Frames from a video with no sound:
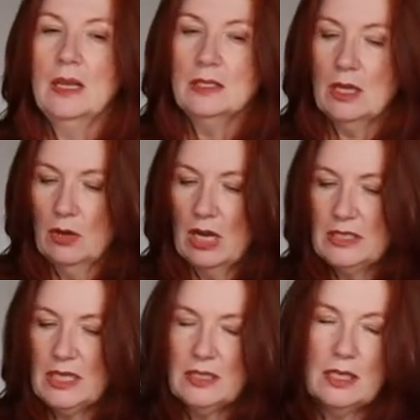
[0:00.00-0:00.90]
So I
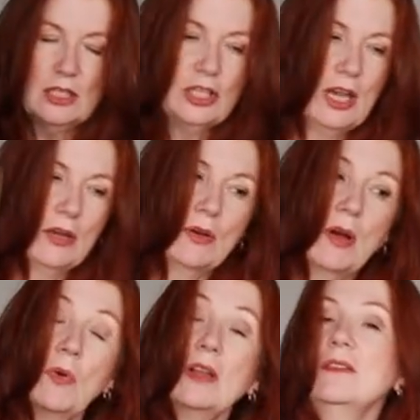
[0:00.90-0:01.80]
did show
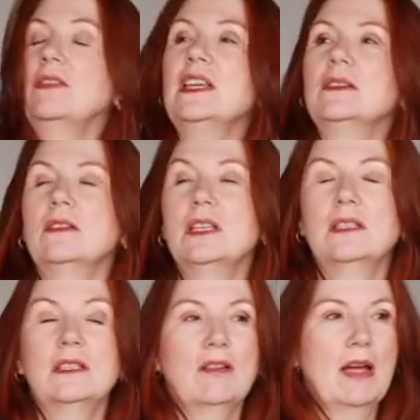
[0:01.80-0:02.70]
one of these on
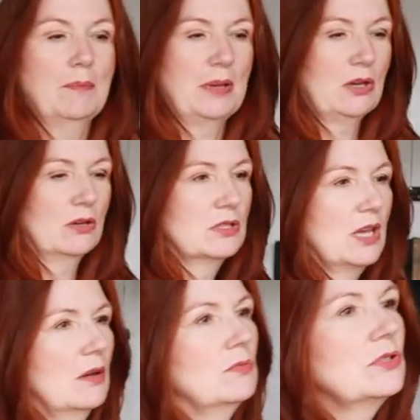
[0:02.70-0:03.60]
Instagram because
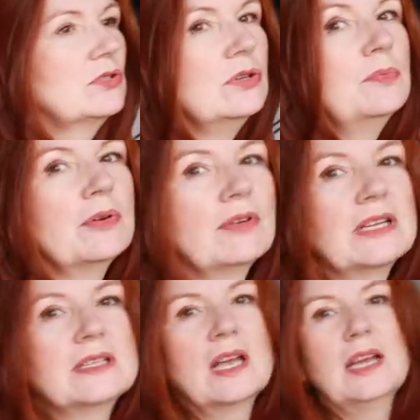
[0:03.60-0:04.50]
I was super
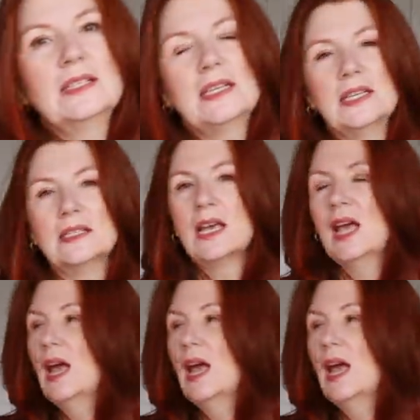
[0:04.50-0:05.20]
excited,